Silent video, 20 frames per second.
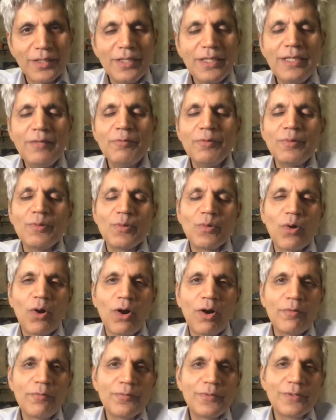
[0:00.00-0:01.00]
even
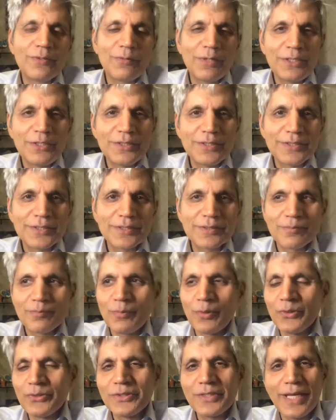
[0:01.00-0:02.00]
of the richest,
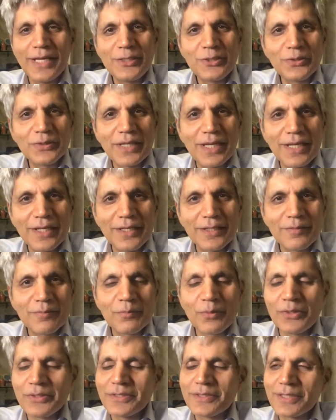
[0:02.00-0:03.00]
most educated,
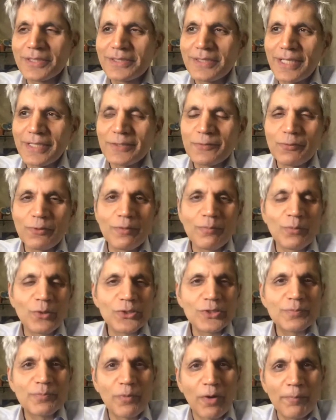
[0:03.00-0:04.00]
most successful,
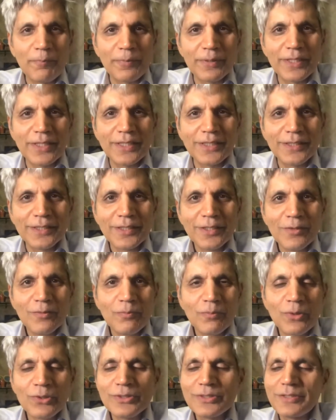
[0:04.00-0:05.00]
most popular,
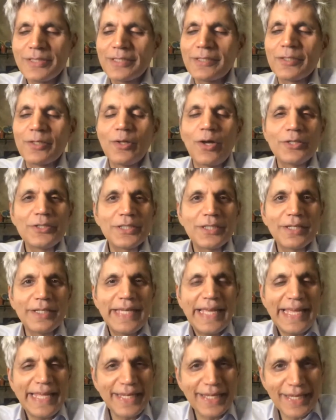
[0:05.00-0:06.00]
most
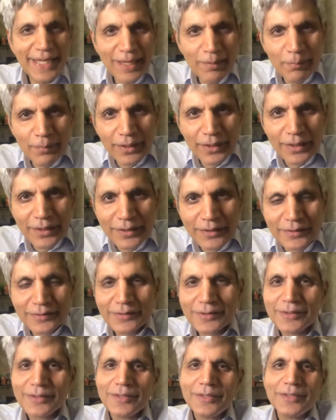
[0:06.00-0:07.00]
technologically enabled,
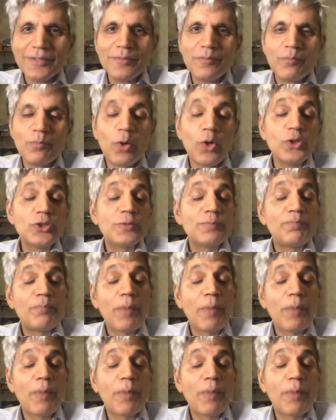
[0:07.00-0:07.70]
most